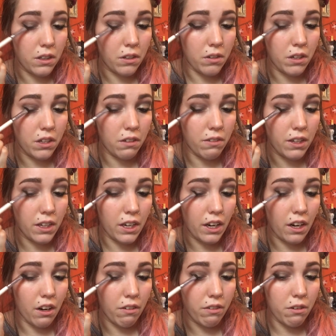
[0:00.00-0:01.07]
You need to be
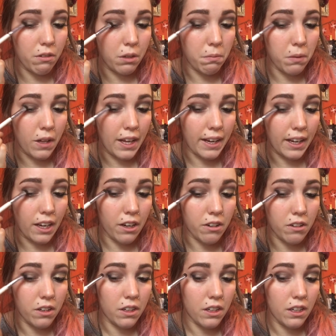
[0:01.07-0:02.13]
careful with
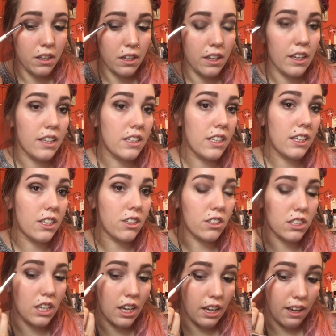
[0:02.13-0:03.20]
Blackout and take your
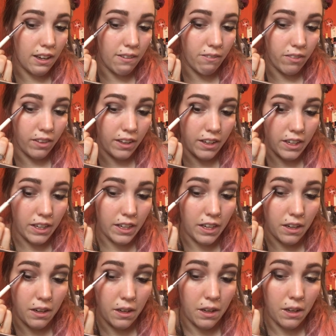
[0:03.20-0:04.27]
time blending
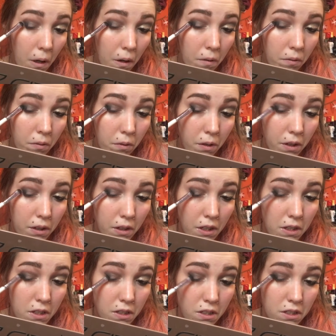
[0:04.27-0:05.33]
it. And I'm
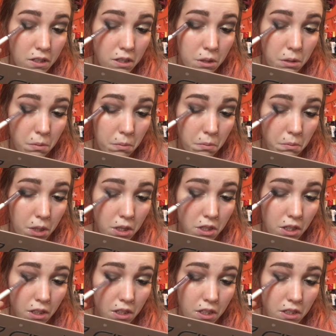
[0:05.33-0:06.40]
really just
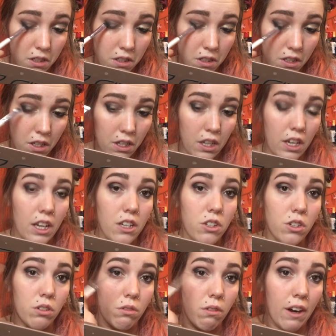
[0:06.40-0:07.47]
smudging this
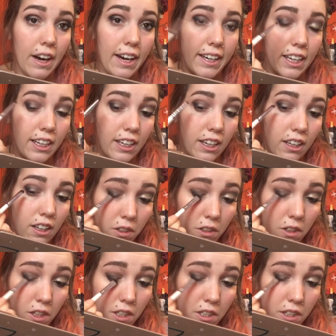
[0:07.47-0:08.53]
and dragging it
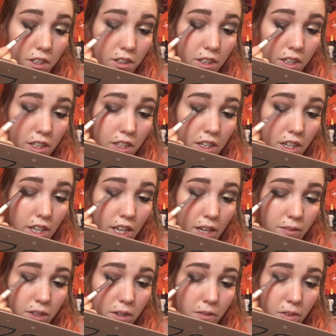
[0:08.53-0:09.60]
across the lid, and
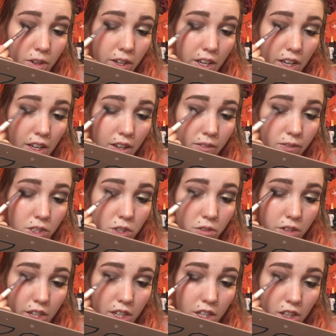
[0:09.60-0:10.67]
I'm gonna bring it
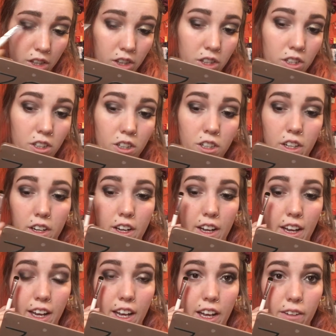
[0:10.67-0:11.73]
between 1/3 and
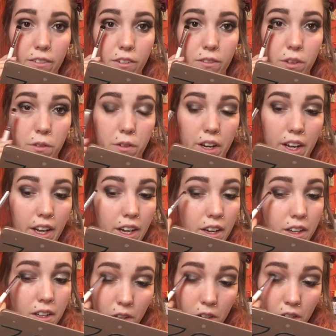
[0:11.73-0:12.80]
1/2 of the way
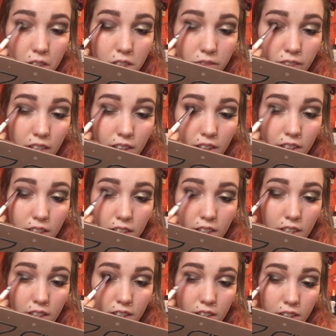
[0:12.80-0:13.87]
across my
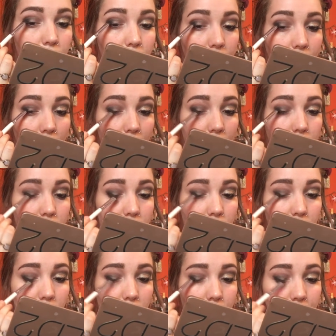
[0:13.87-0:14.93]
lid. But back
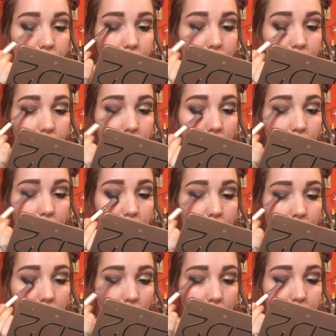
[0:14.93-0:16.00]
to the idea
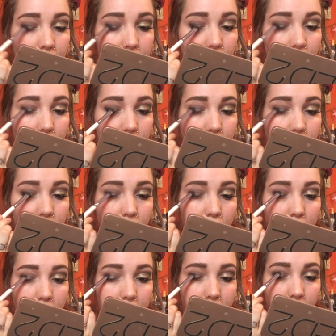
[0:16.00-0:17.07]
that I would wear this look
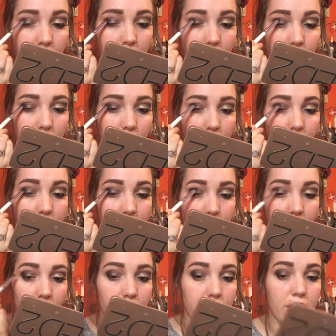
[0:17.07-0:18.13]
anywhere. People
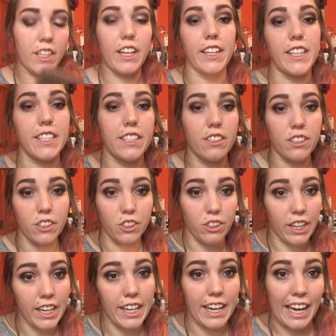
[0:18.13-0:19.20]
are always like, this is a
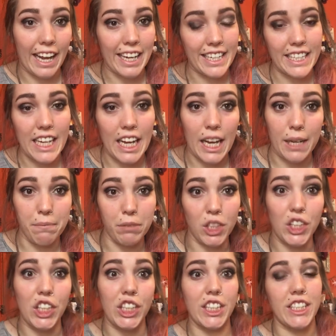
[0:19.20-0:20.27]
great nighttime
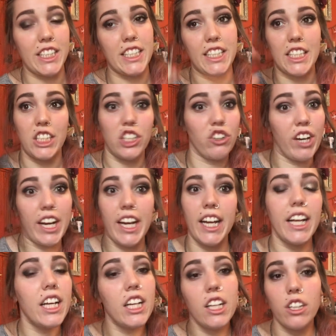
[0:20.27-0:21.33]
look, this is a
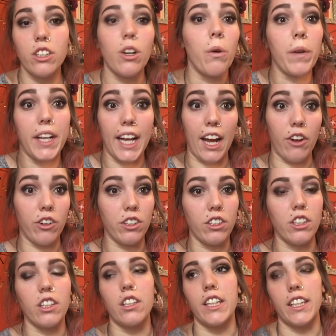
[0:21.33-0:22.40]
great going out
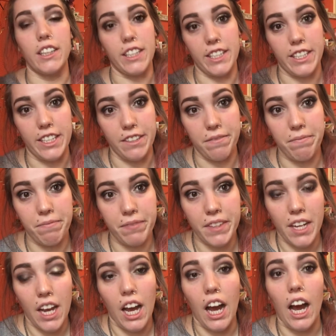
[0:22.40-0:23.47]
look. Like, listen,
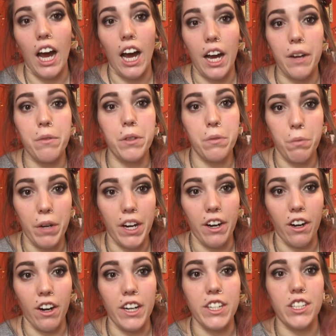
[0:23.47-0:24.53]
I would
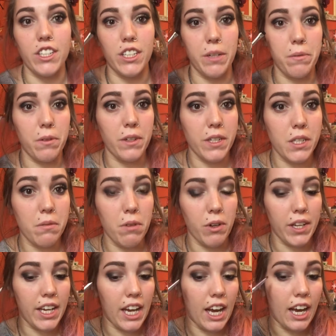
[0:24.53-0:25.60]
wear a shimmery
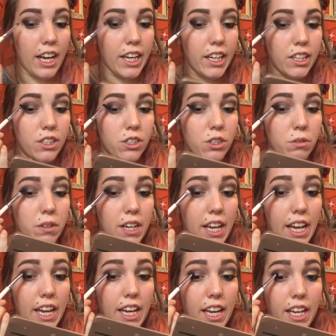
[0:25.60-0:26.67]
smoky eye to an
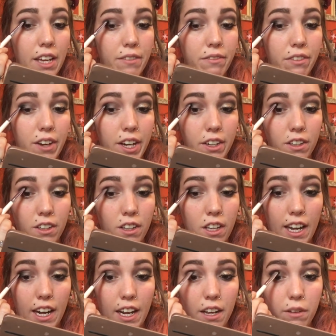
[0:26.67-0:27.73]
8 a.m. final,
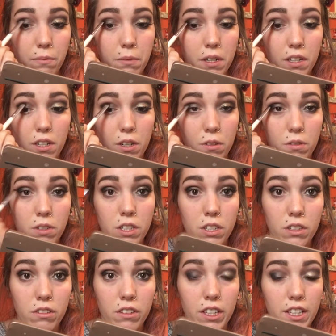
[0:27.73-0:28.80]
and I have been known to
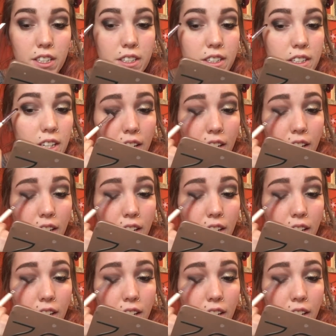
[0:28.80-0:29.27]
do this.